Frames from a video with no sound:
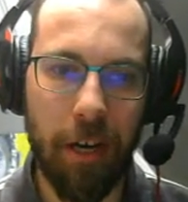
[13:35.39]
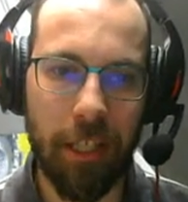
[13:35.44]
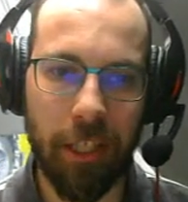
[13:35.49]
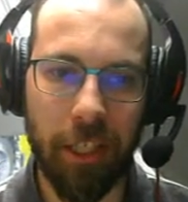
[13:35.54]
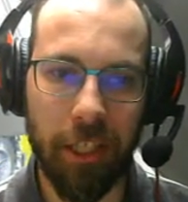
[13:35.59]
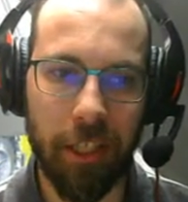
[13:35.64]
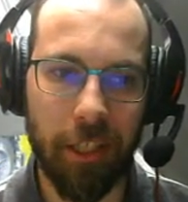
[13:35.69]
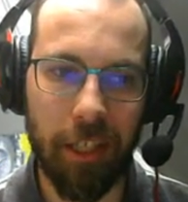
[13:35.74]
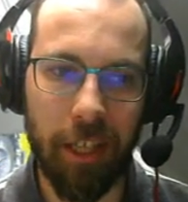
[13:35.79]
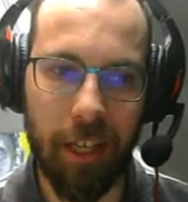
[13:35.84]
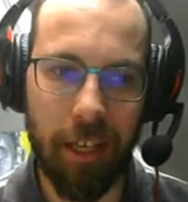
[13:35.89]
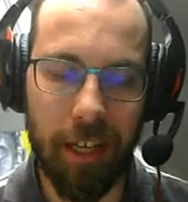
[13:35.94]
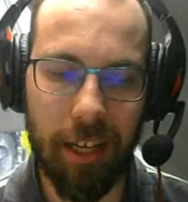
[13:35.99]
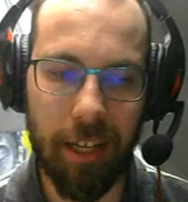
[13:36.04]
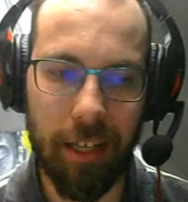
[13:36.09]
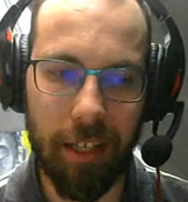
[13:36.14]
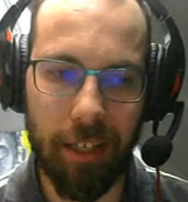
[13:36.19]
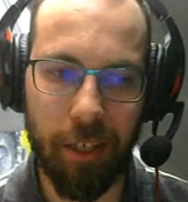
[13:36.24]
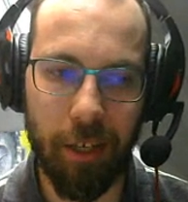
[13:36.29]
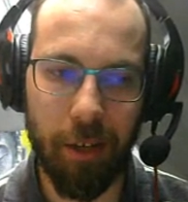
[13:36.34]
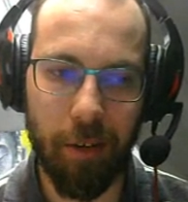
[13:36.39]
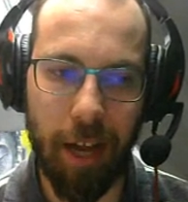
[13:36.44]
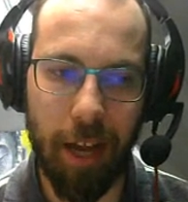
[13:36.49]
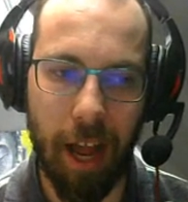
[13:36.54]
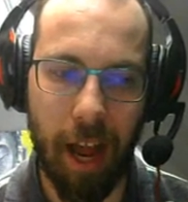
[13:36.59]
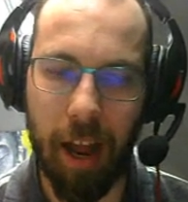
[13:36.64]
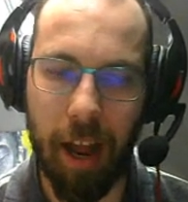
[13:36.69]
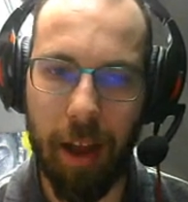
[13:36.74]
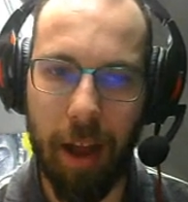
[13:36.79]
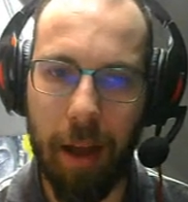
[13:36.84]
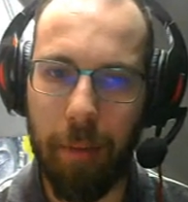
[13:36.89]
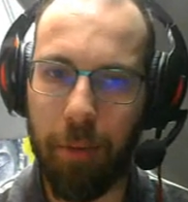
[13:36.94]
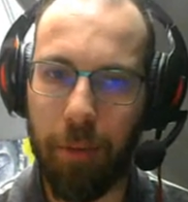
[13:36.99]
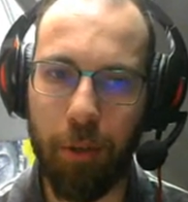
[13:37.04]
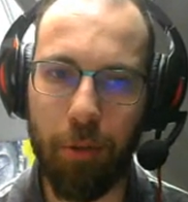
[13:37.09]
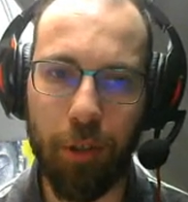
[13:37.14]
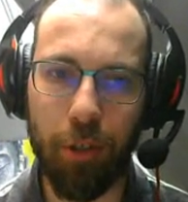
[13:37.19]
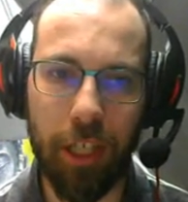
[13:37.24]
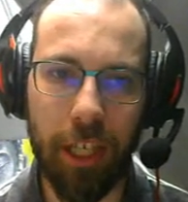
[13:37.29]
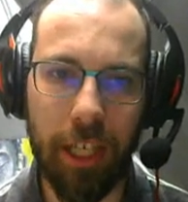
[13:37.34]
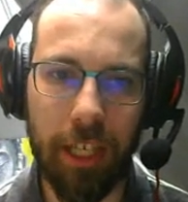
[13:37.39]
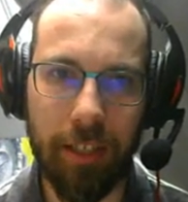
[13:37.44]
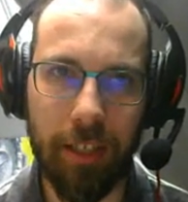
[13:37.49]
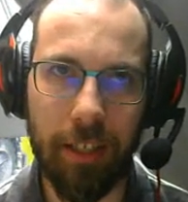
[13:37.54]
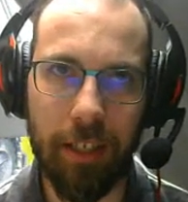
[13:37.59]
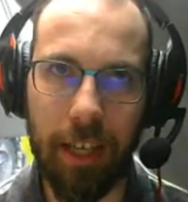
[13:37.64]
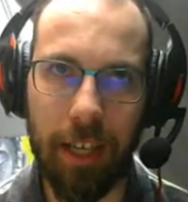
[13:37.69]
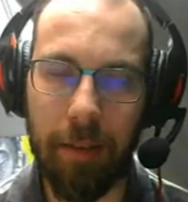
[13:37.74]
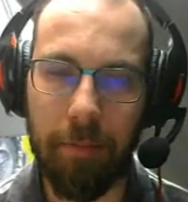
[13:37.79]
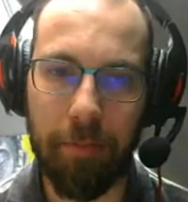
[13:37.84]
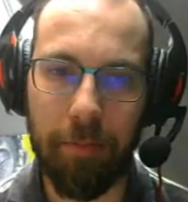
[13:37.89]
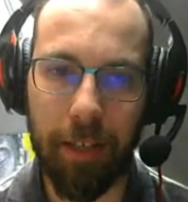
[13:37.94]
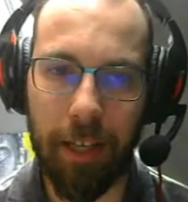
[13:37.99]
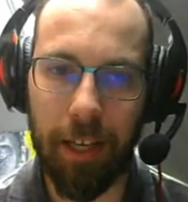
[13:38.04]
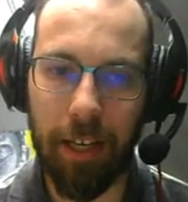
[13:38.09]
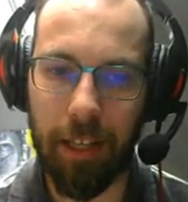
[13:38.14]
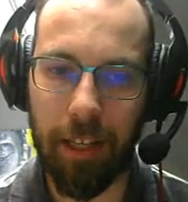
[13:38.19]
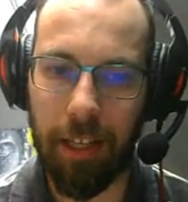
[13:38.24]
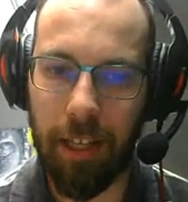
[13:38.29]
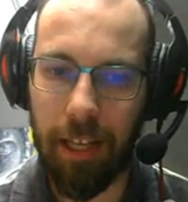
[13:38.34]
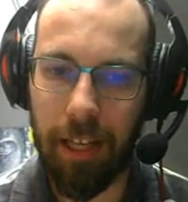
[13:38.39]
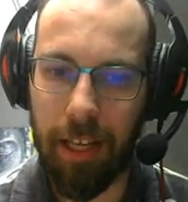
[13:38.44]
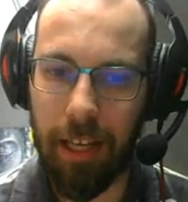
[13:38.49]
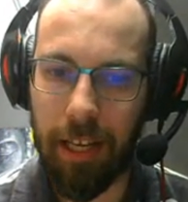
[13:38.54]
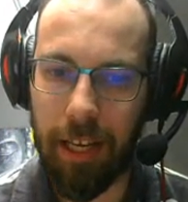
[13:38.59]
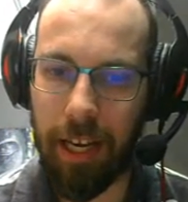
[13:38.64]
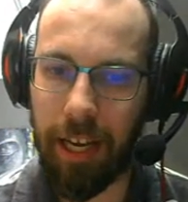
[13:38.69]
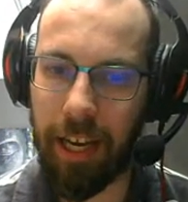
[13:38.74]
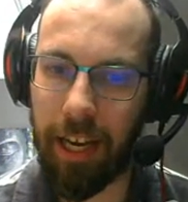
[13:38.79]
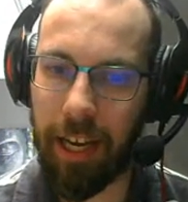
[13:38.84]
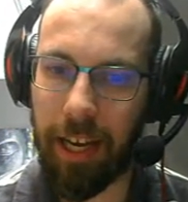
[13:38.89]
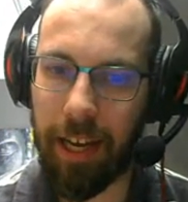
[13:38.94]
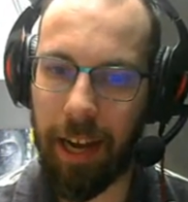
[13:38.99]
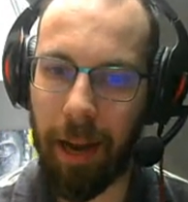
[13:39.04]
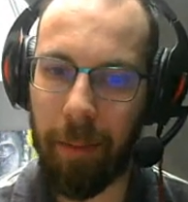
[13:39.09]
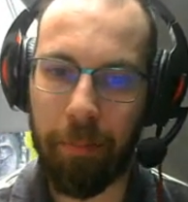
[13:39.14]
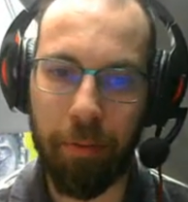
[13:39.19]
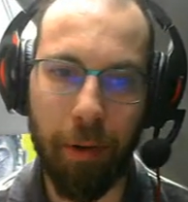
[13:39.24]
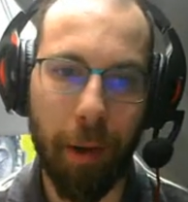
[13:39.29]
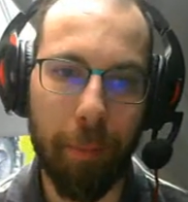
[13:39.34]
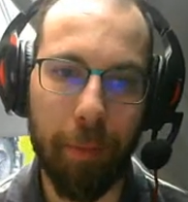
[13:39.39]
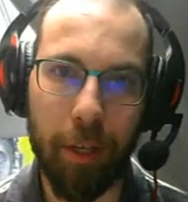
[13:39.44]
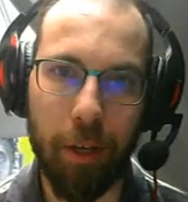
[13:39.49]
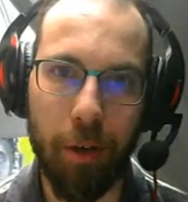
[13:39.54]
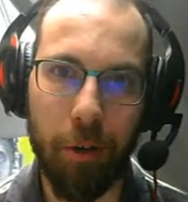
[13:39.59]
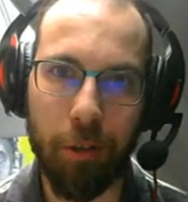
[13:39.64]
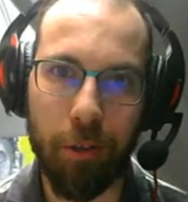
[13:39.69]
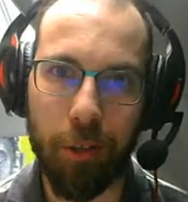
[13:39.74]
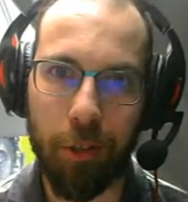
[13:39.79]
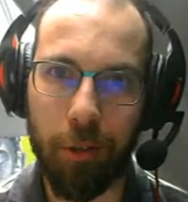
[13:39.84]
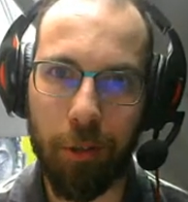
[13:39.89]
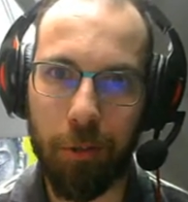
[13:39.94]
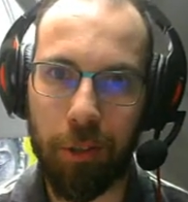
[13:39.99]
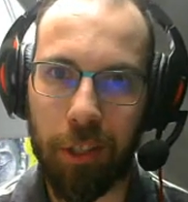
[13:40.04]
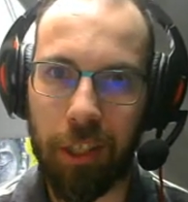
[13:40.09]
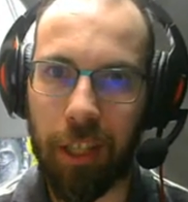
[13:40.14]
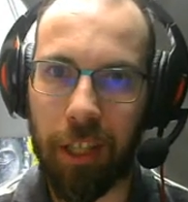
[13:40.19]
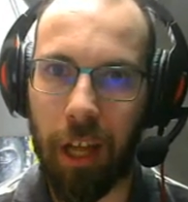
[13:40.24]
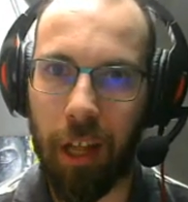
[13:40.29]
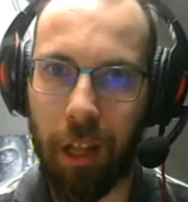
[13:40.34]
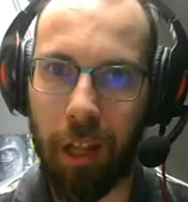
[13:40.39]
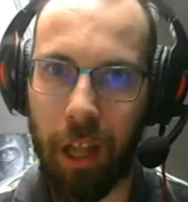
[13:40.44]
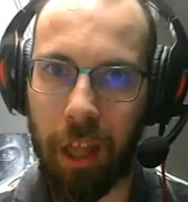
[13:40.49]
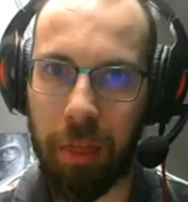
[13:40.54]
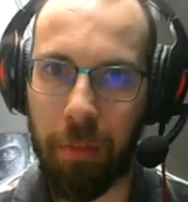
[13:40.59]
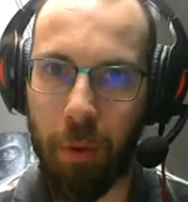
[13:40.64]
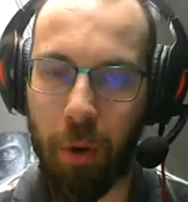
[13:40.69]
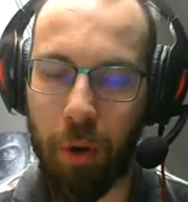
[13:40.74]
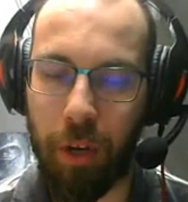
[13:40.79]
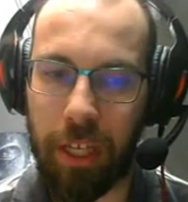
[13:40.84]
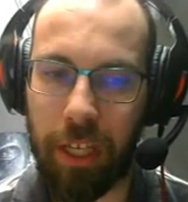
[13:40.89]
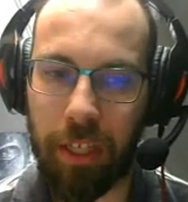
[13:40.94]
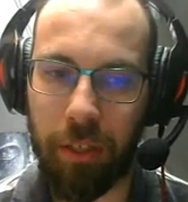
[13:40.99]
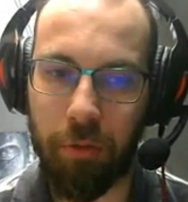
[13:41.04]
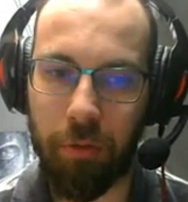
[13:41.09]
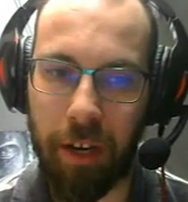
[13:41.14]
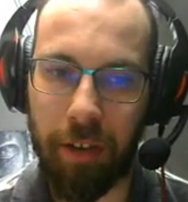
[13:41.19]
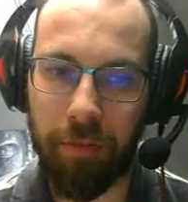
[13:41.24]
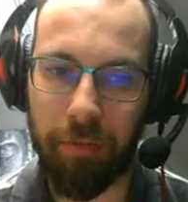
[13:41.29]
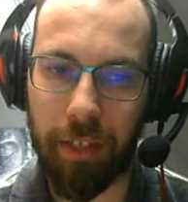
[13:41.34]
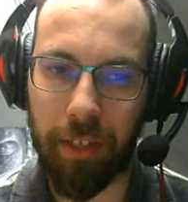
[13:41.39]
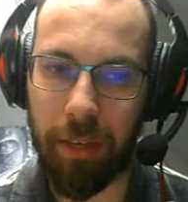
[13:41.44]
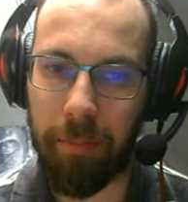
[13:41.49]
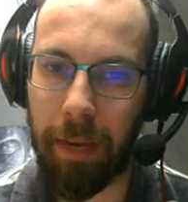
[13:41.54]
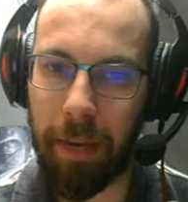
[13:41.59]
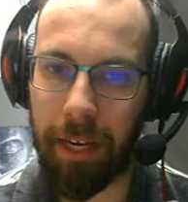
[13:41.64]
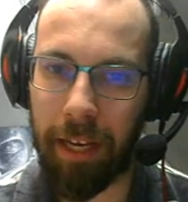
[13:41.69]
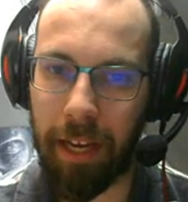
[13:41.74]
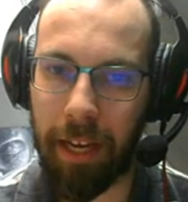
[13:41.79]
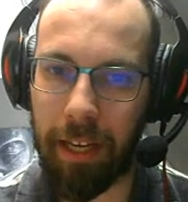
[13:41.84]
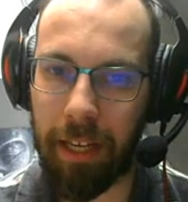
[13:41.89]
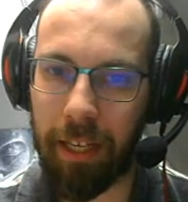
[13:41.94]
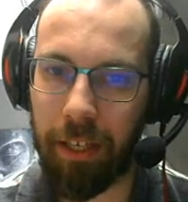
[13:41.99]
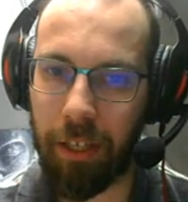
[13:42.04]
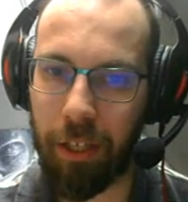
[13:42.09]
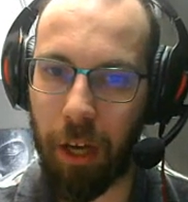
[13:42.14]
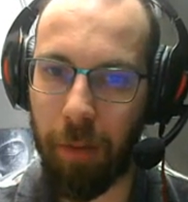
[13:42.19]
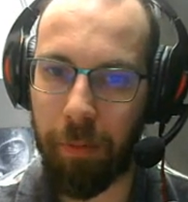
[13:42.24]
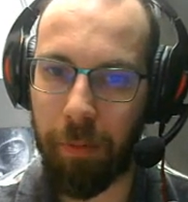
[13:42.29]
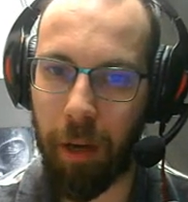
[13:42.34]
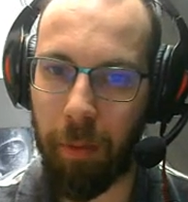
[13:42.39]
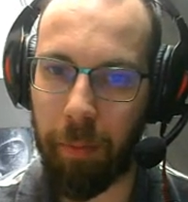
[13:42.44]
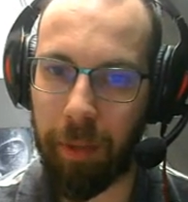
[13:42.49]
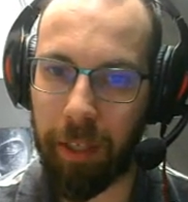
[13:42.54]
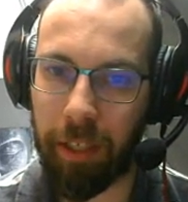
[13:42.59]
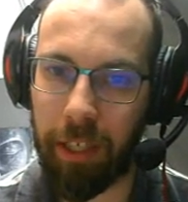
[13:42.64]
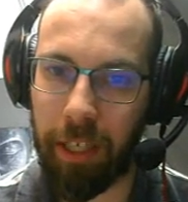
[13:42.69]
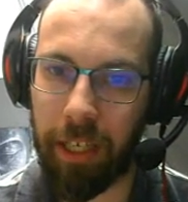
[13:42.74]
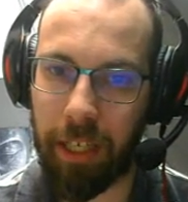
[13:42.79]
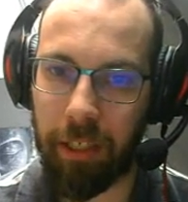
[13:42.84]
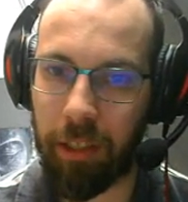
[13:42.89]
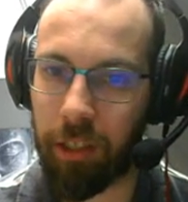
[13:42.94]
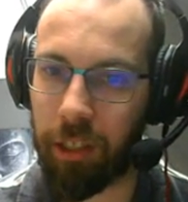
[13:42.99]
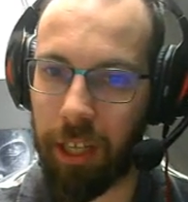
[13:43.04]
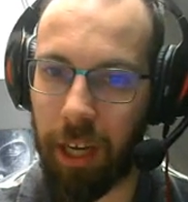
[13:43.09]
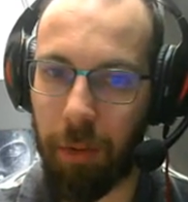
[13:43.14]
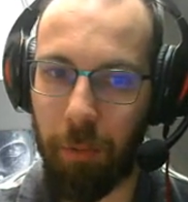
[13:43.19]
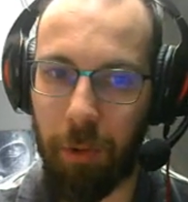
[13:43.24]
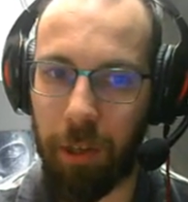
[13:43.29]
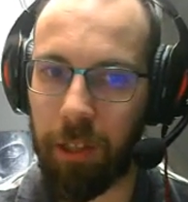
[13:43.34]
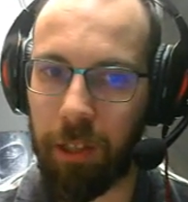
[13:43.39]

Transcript: was, you know, I'm using it in the MPL, and I'm probably going to use it a lot more in the draft league meta in the upcoming years.